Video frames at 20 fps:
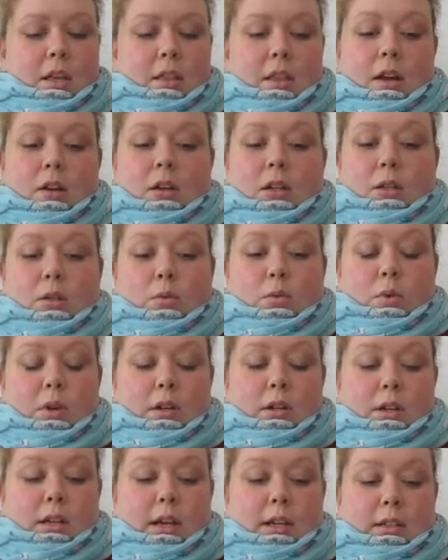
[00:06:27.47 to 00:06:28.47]
There is
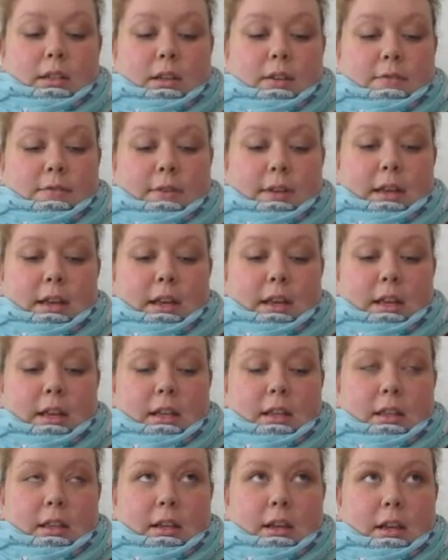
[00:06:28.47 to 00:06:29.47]
one cat
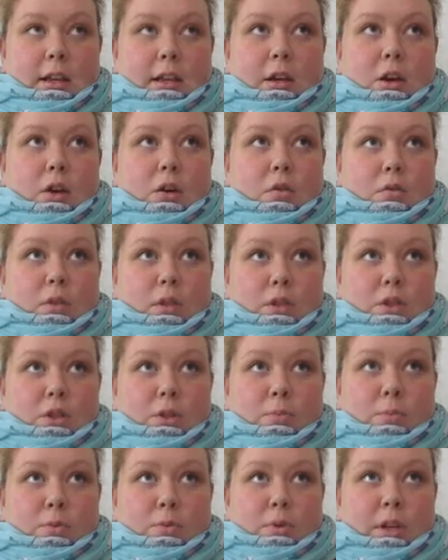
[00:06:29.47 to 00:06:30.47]
cafe that I know in
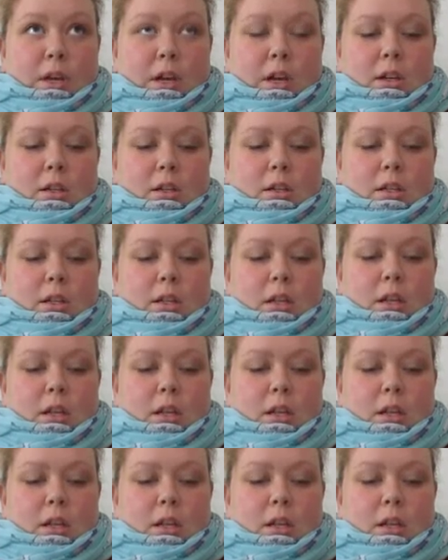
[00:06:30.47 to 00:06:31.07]
Shibuya.